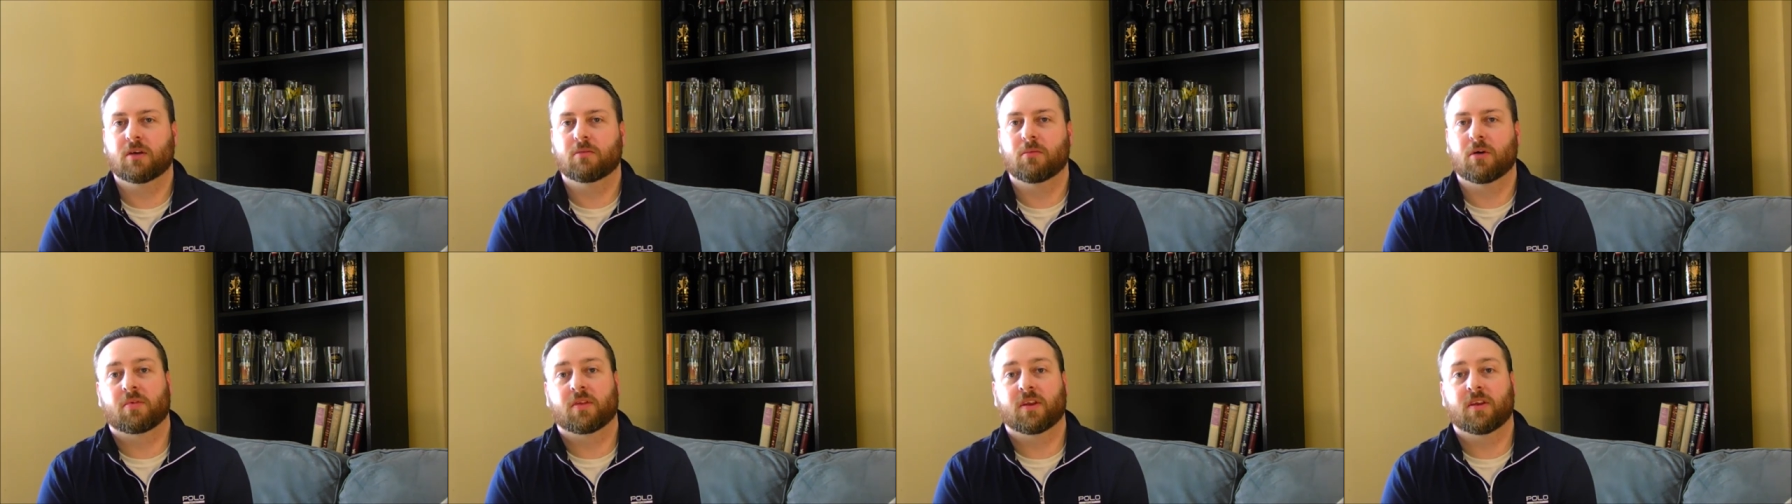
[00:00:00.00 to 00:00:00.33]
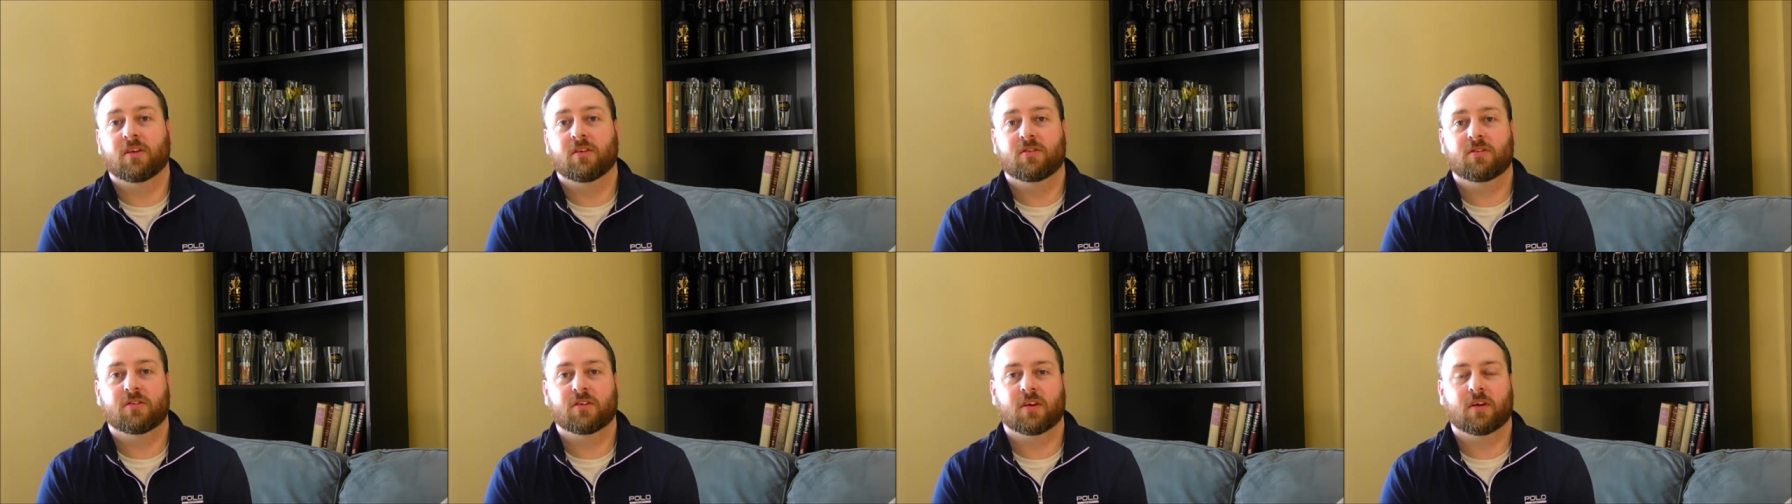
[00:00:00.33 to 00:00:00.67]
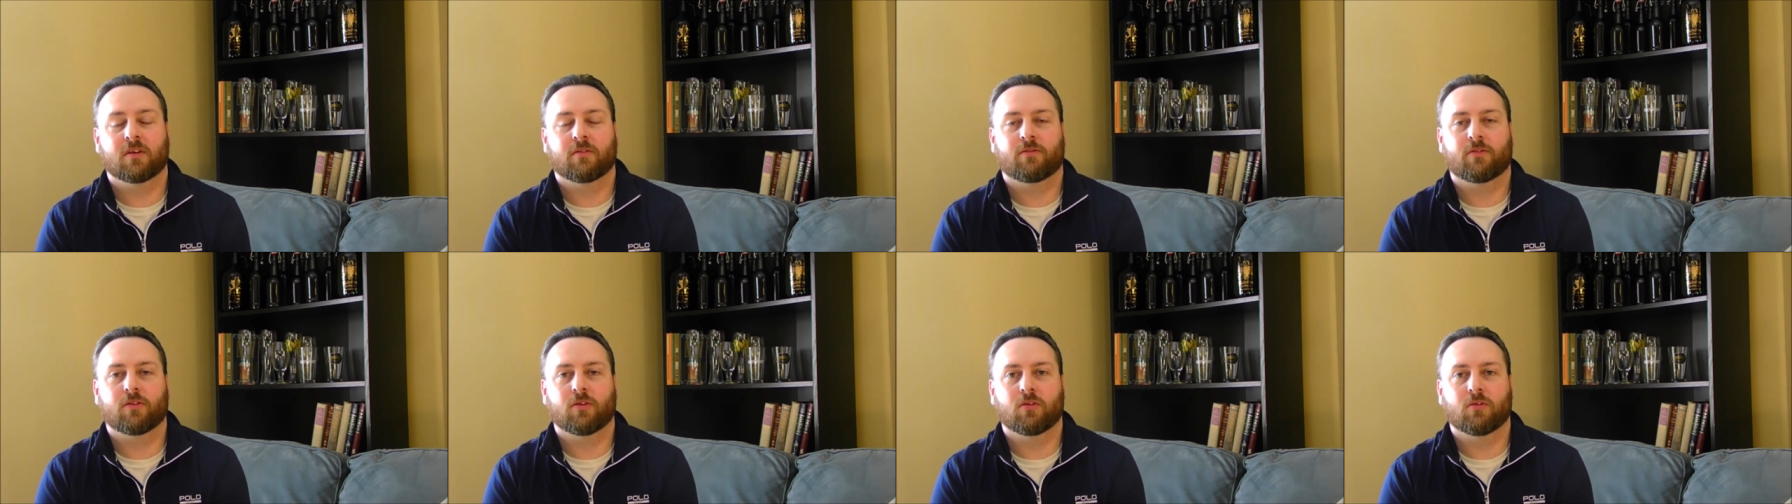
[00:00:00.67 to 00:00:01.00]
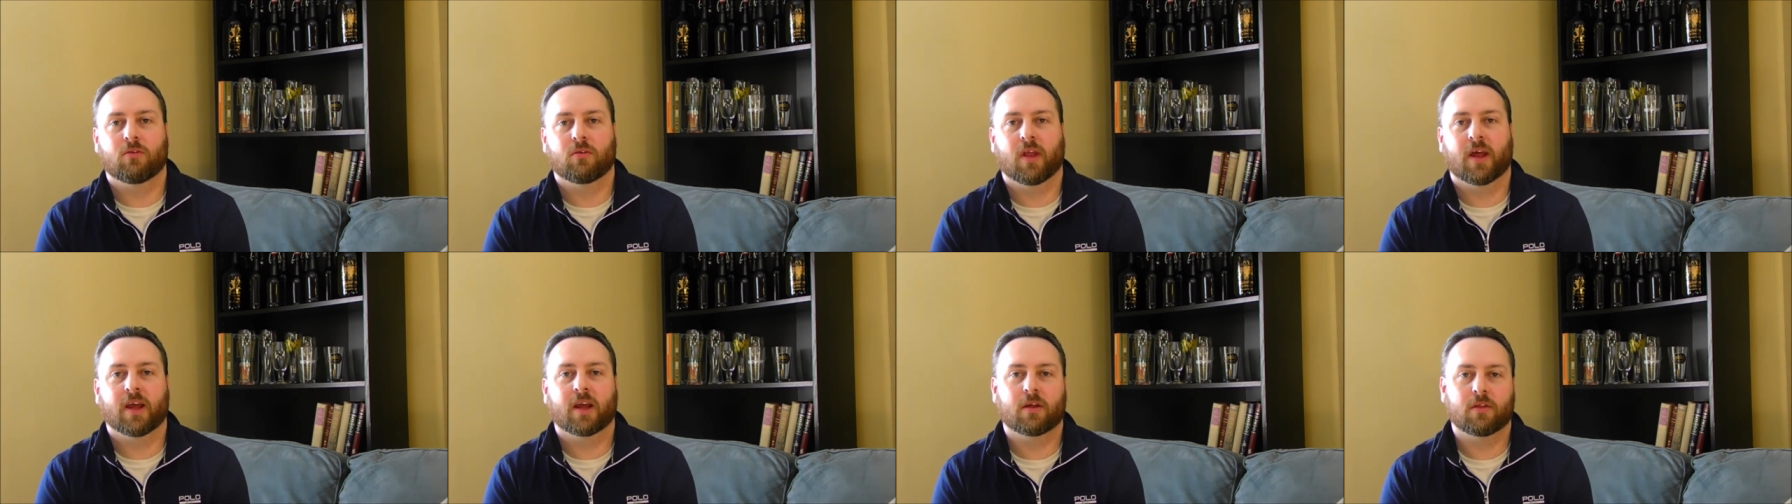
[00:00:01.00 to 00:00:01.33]
Please, if you
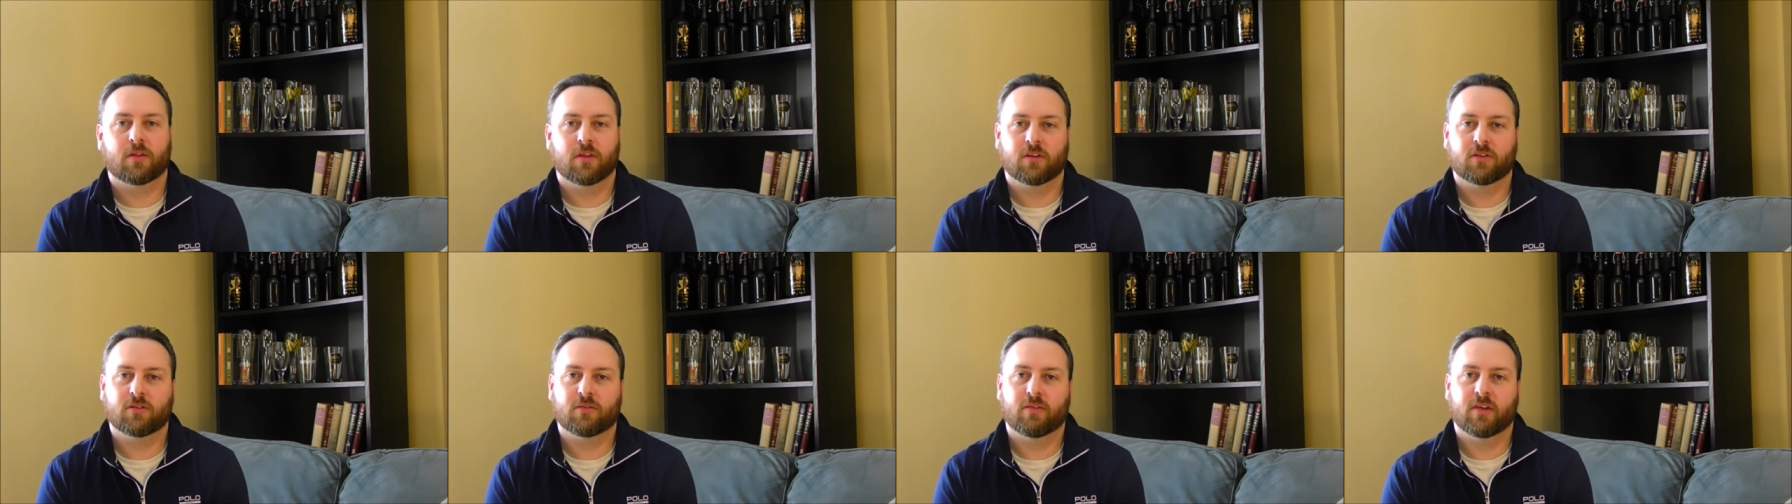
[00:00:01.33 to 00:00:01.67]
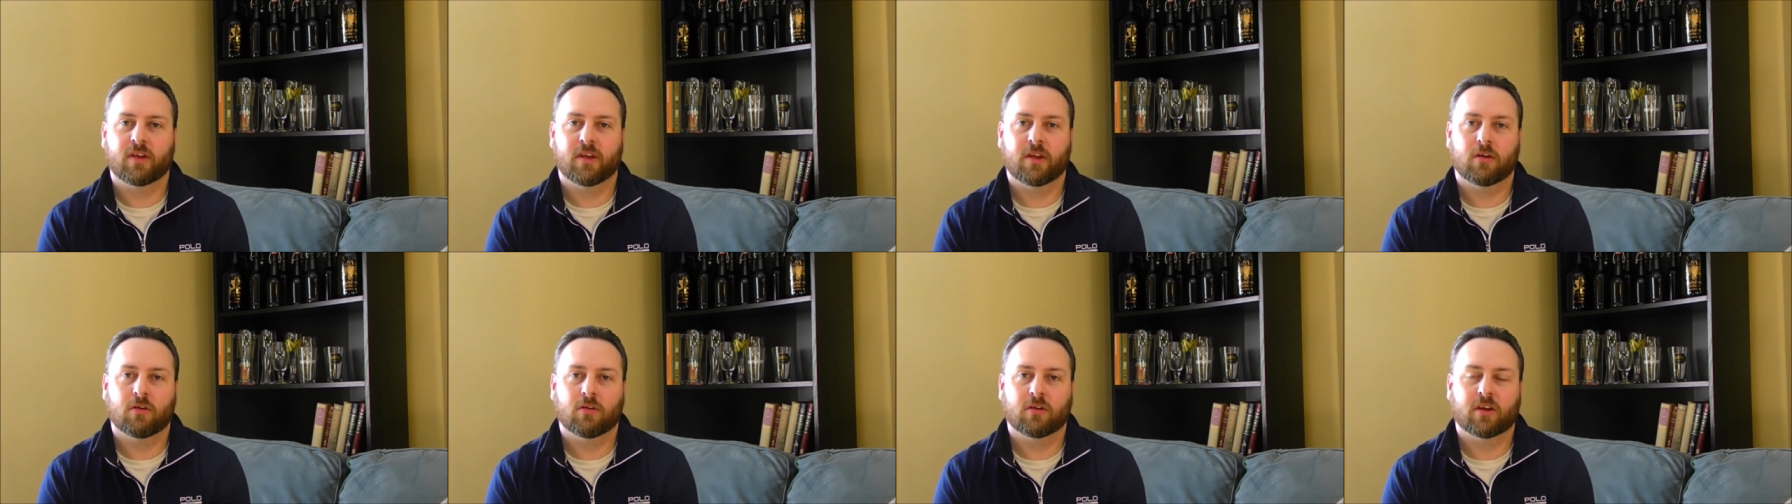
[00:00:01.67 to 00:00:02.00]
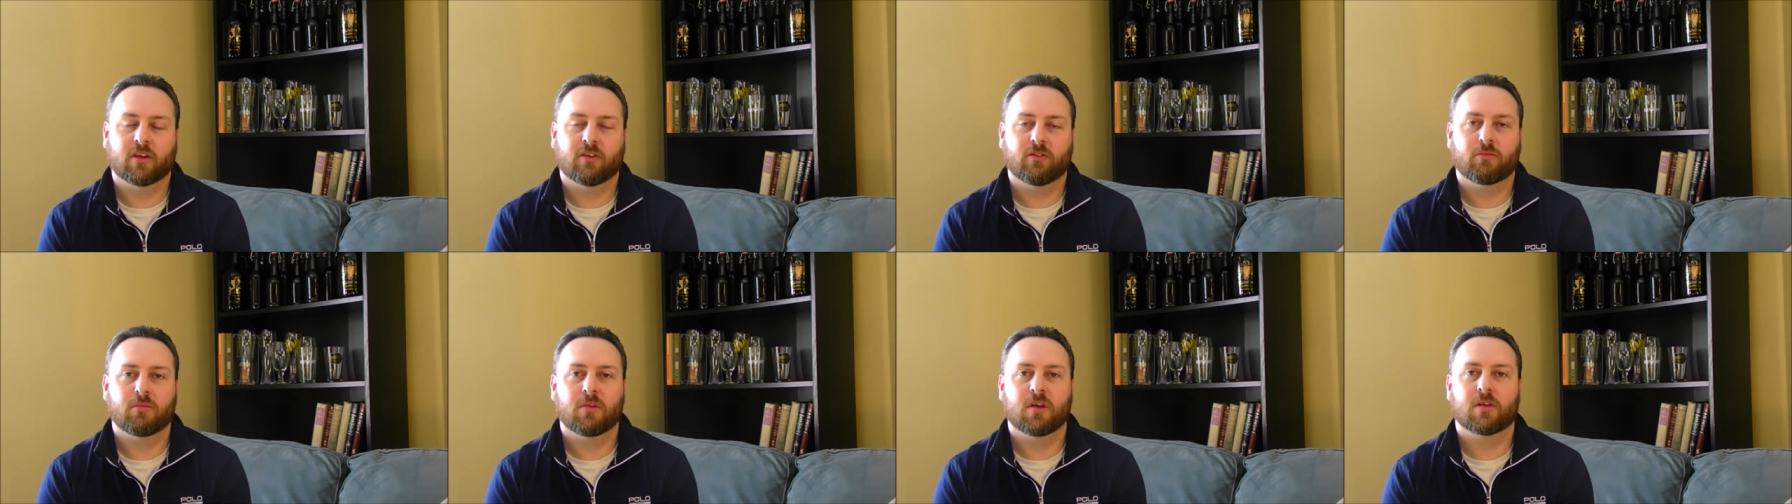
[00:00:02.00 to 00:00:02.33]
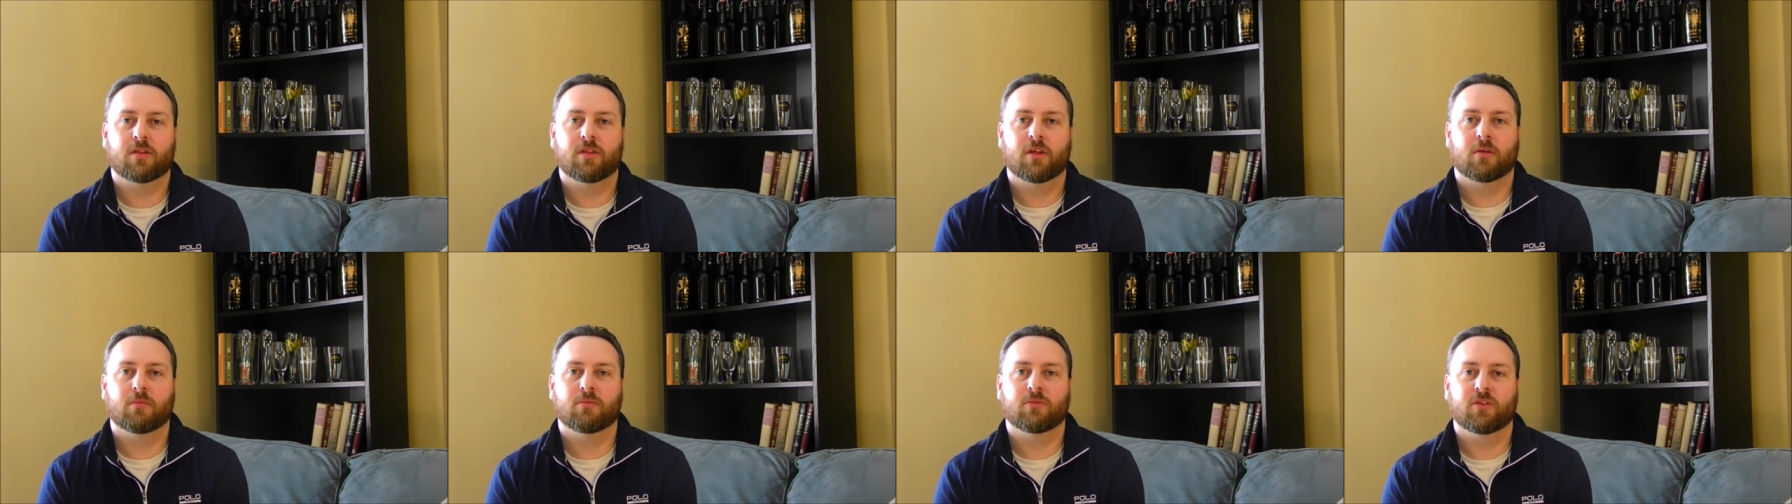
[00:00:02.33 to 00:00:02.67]
like this video, give me a
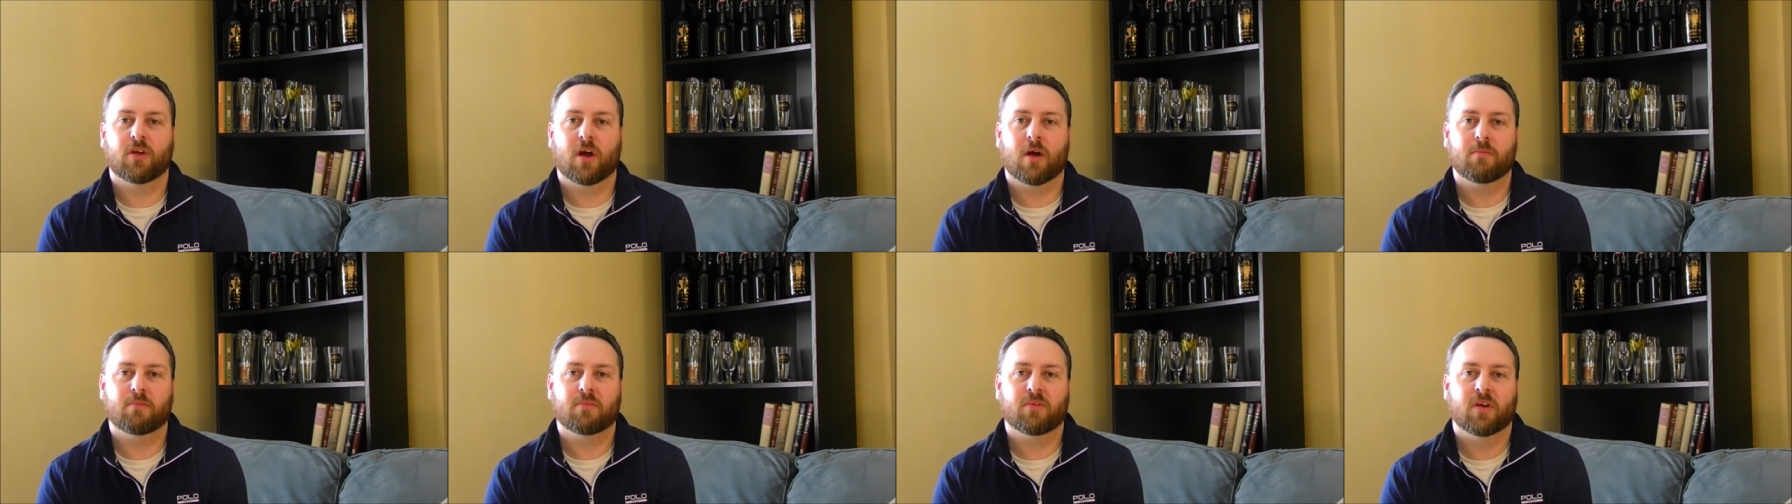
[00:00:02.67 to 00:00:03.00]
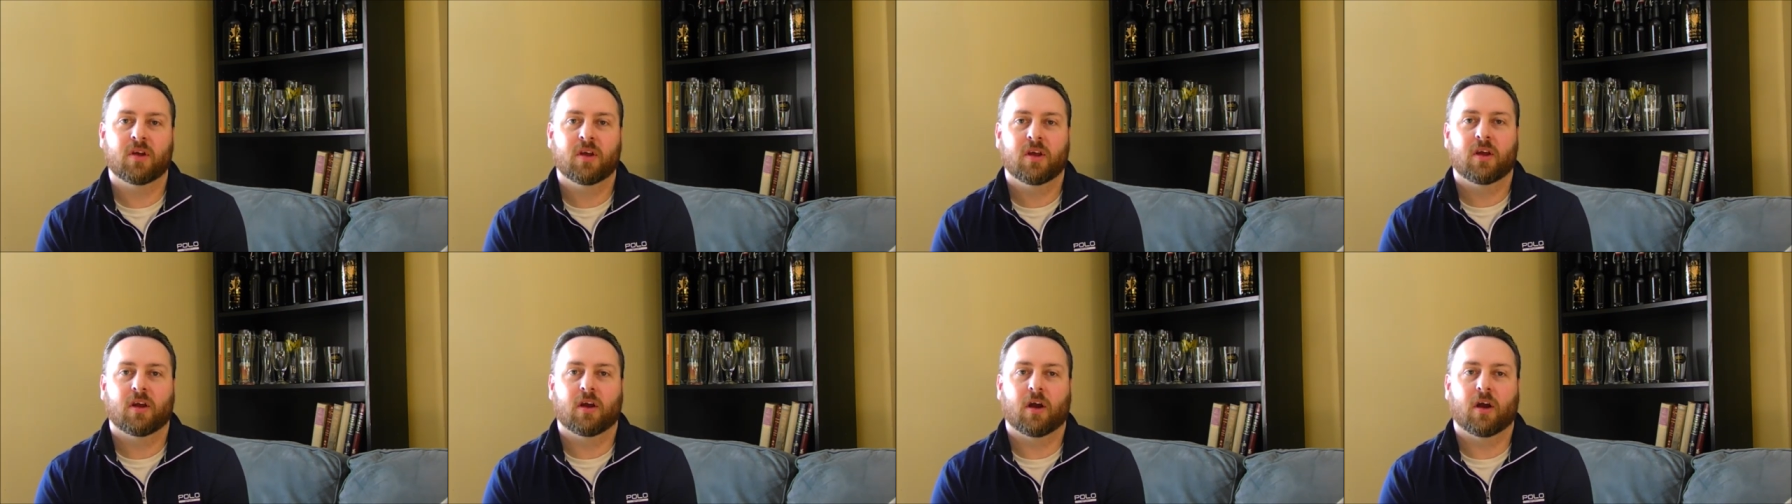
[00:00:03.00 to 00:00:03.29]
thumbs up.